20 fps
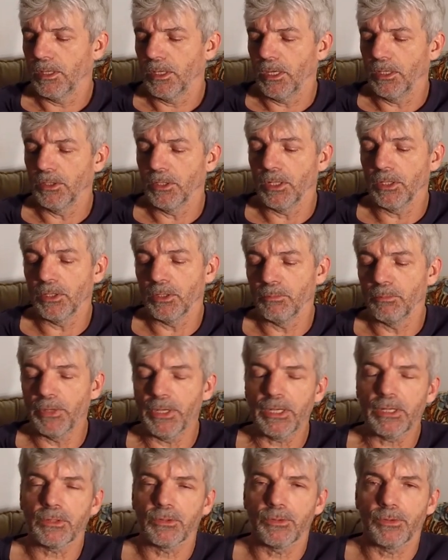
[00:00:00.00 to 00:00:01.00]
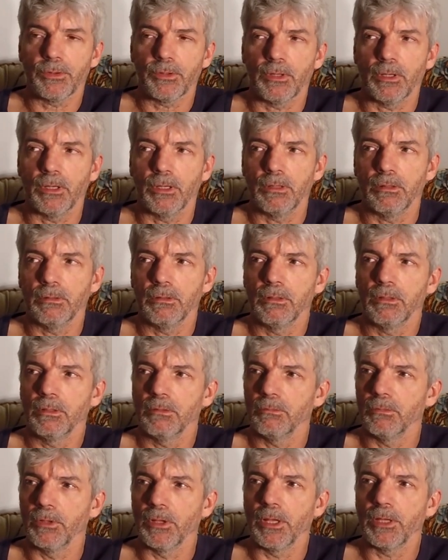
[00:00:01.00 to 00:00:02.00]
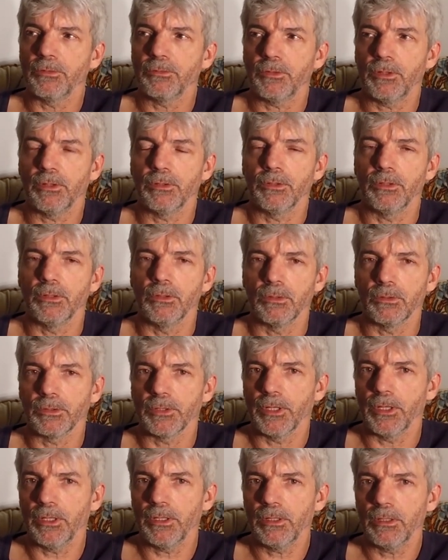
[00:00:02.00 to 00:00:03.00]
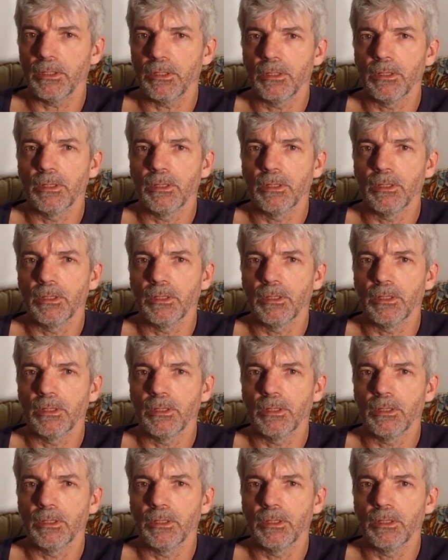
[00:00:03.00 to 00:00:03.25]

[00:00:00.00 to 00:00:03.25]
And then the baker thought, Well, that sounded okay,